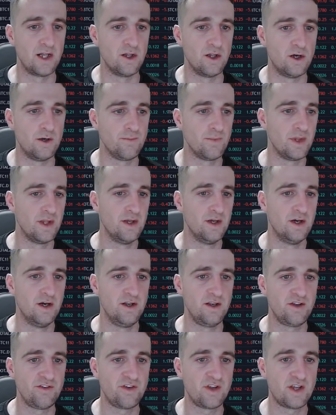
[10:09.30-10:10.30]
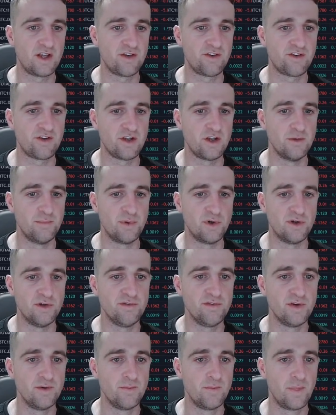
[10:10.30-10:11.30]
a lot. And as you can see
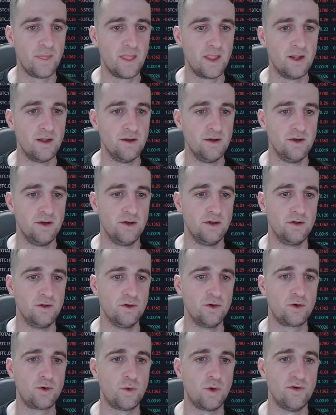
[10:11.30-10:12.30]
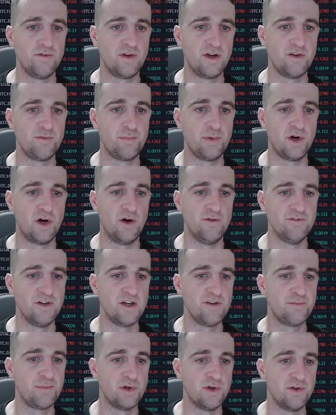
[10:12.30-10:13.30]
above, look what they've put on.
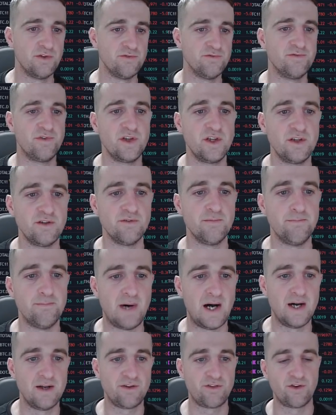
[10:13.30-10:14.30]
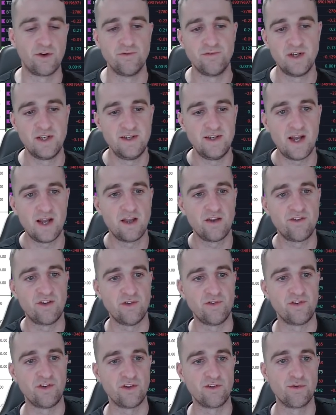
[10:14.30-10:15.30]
They've put on the max, so they're
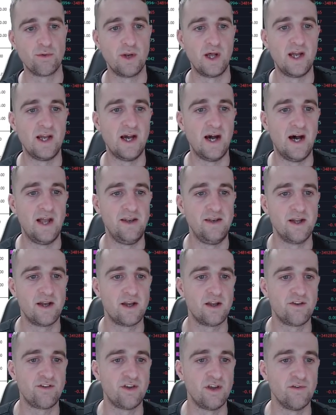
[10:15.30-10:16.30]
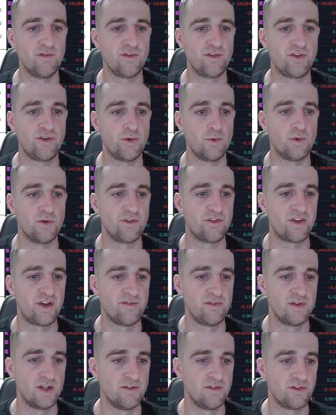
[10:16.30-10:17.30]
-618 and
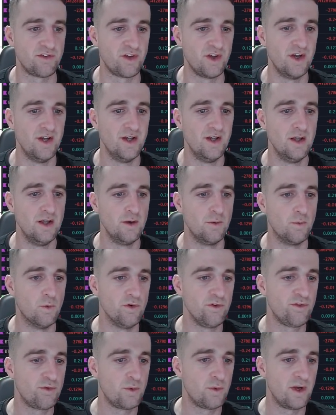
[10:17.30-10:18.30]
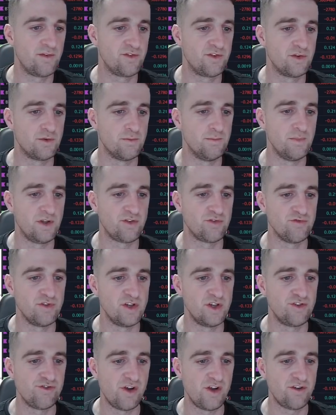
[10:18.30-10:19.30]
-217 levels. Once we have done this
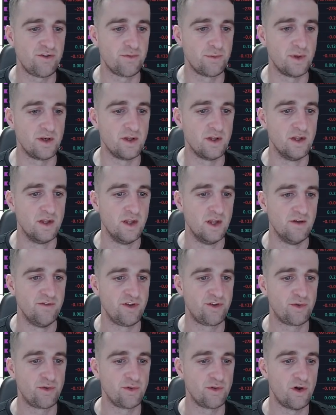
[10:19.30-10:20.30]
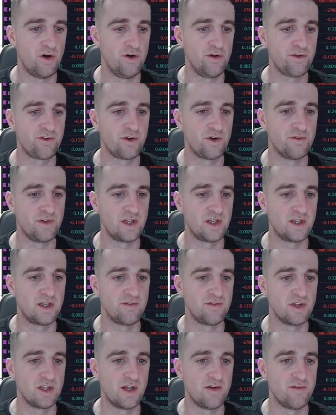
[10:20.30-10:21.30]
retracement, this will also then
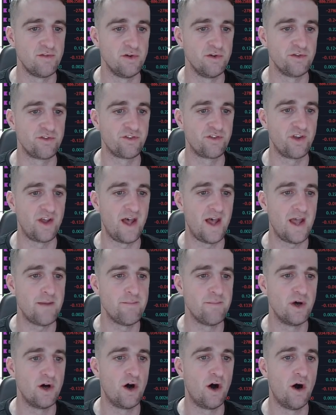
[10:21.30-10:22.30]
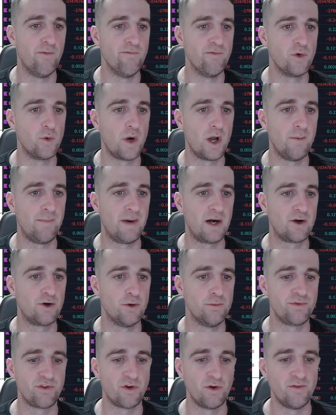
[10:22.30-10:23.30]
give you levels to aim at on the way back
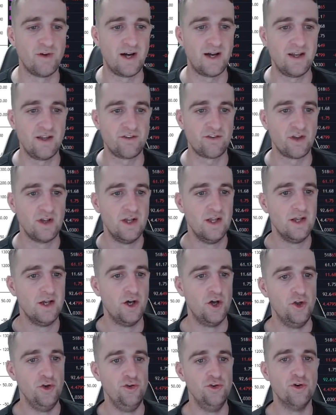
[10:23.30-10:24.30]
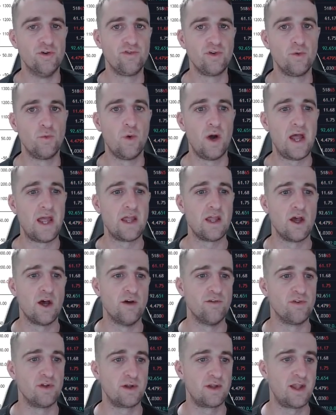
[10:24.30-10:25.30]
up. So that is another way
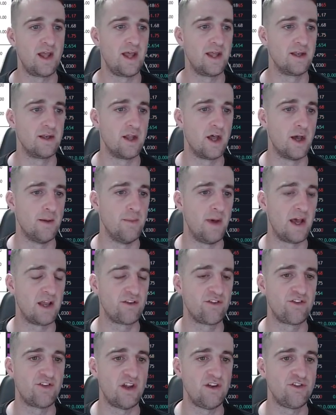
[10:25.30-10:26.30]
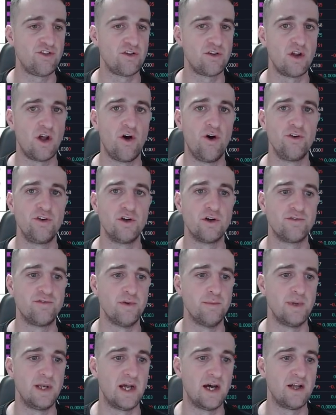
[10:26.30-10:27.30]
of getting extension on your
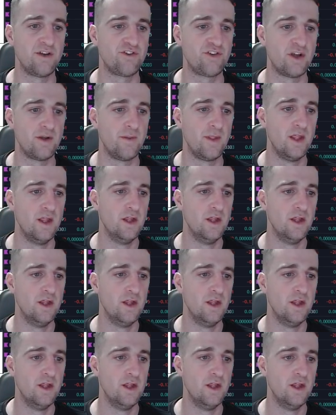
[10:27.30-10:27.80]
Fibonacci